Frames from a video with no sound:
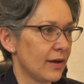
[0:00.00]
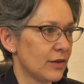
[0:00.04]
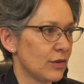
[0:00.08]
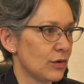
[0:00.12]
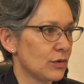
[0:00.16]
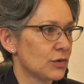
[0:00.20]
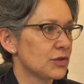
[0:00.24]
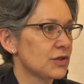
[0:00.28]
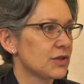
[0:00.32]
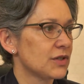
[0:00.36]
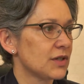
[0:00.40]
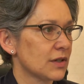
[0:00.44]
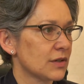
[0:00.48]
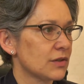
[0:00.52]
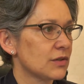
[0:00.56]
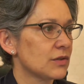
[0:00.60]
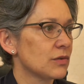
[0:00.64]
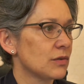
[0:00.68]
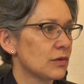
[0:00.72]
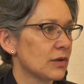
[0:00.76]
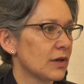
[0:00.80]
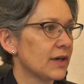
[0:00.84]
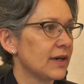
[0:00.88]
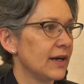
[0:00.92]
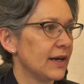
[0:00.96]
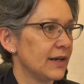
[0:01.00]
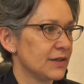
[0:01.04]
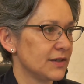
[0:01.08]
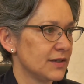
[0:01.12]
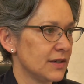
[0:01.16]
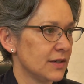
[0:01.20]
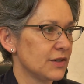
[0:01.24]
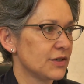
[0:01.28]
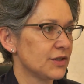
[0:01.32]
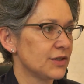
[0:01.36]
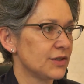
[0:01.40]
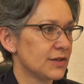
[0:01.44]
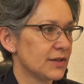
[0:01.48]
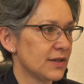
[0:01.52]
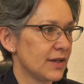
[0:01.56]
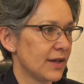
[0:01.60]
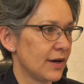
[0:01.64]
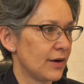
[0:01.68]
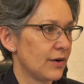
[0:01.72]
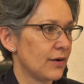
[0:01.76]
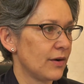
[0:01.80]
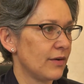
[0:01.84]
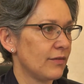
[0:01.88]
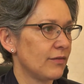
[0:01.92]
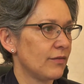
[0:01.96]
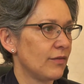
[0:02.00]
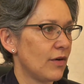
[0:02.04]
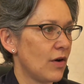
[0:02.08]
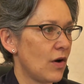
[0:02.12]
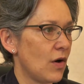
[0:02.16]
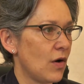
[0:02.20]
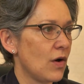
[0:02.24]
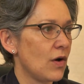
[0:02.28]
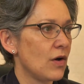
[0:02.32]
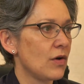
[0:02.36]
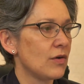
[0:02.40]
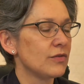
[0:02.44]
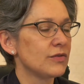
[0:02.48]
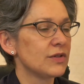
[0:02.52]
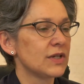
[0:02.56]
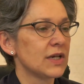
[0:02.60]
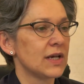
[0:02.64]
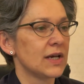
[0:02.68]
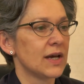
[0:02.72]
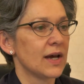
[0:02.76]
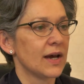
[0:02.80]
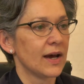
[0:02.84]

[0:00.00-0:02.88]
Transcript: those 6 organizations that are involved,